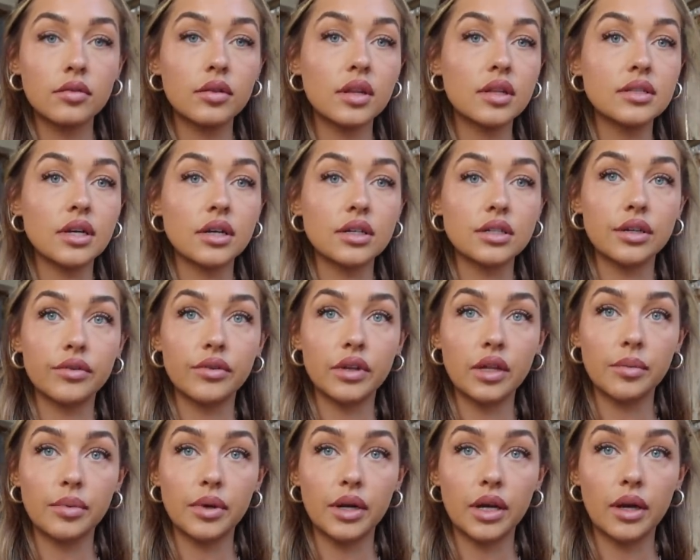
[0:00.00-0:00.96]
That's actually
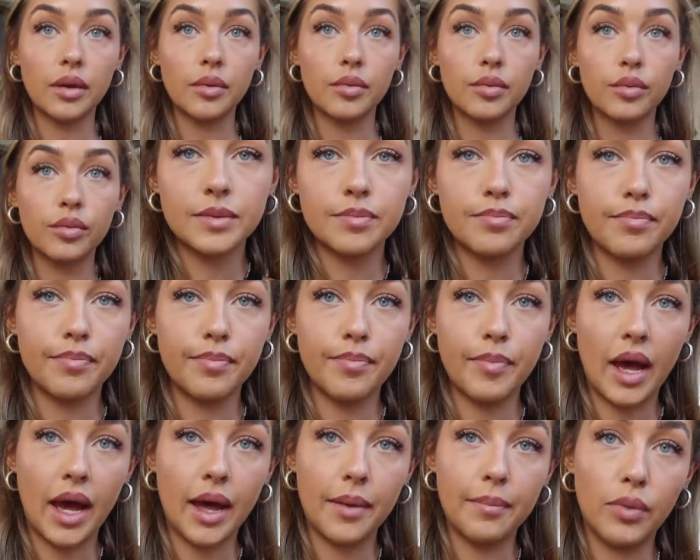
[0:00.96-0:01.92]
really pretty.
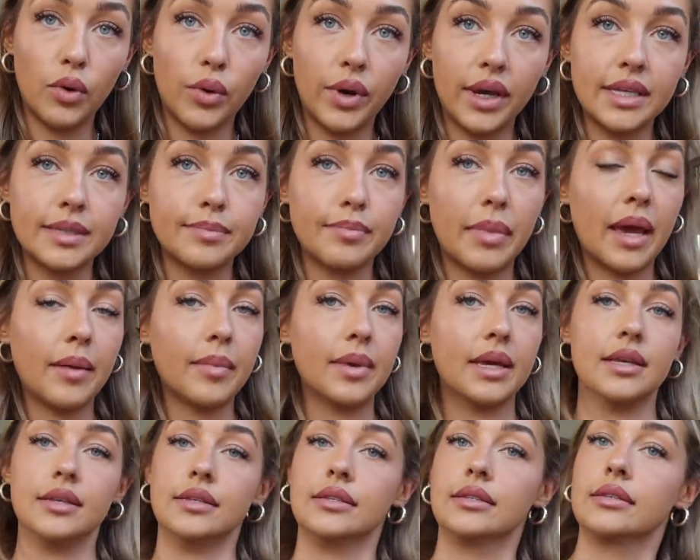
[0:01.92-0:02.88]
Bad Boys
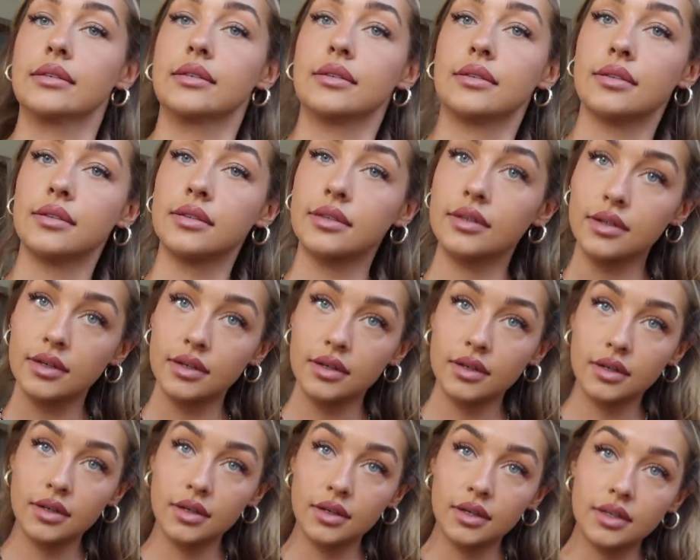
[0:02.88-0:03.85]
Babies.
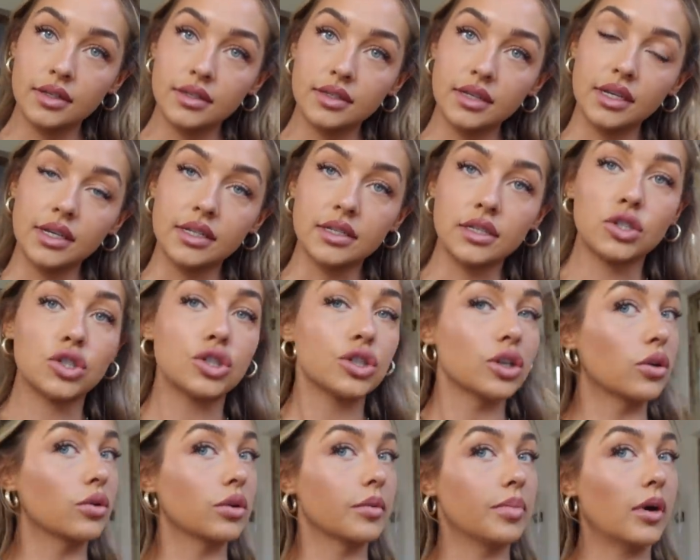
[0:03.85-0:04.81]
Seeing as the
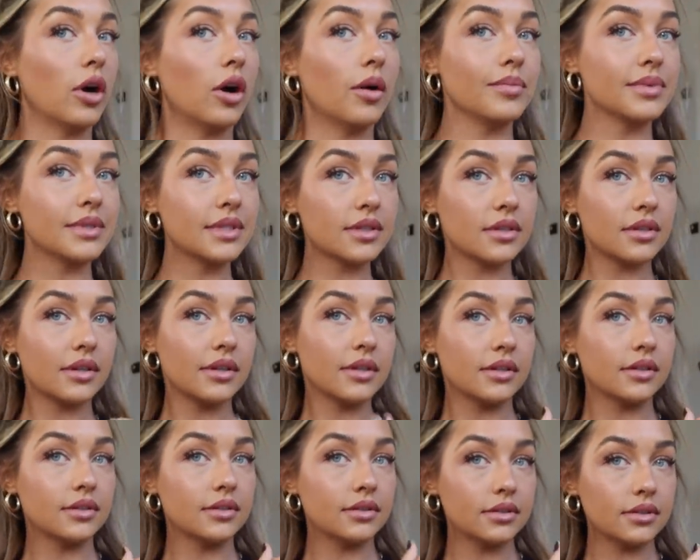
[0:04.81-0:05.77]
shoulder pops
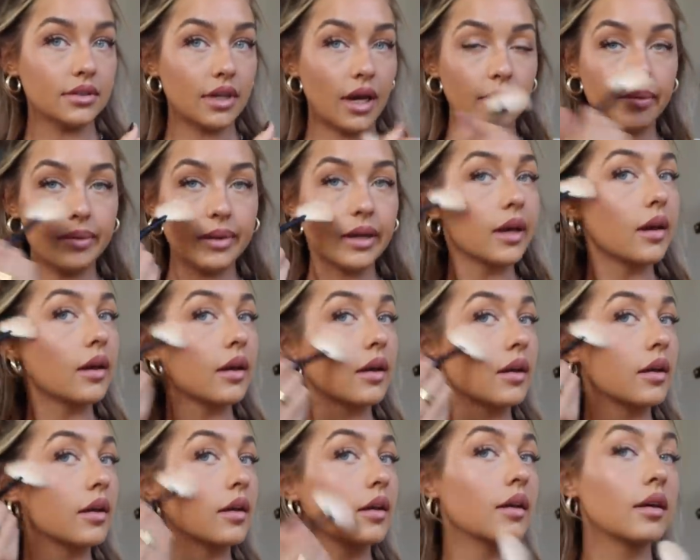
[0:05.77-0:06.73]
happening,